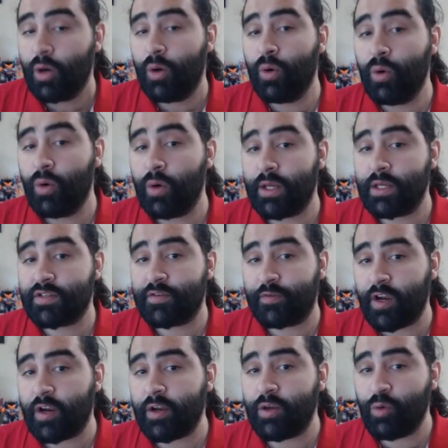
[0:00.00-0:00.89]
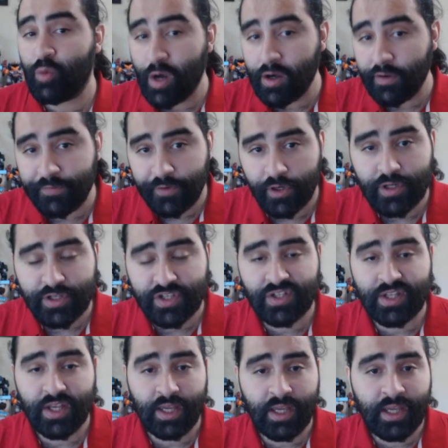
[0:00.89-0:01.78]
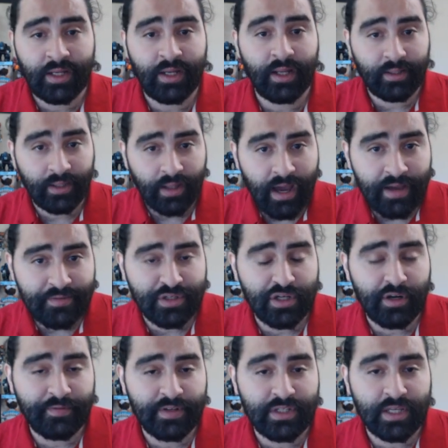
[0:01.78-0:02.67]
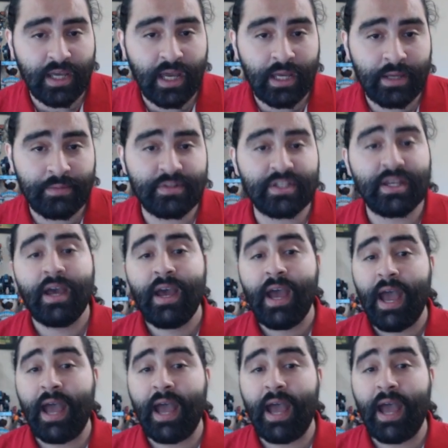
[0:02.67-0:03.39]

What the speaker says: who is very well versed in live service games,